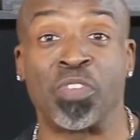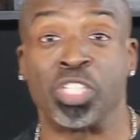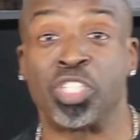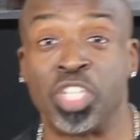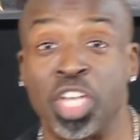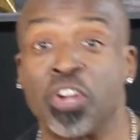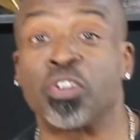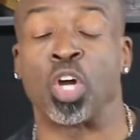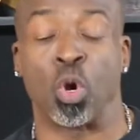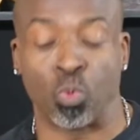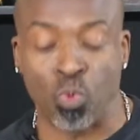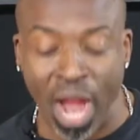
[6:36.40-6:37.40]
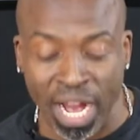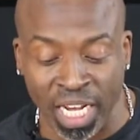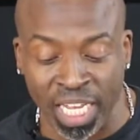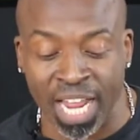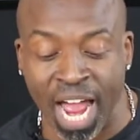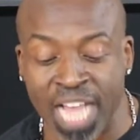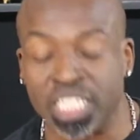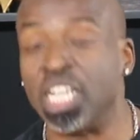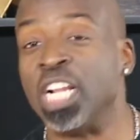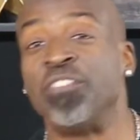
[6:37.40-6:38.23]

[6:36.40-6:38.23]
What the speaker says: this year correctly, guys.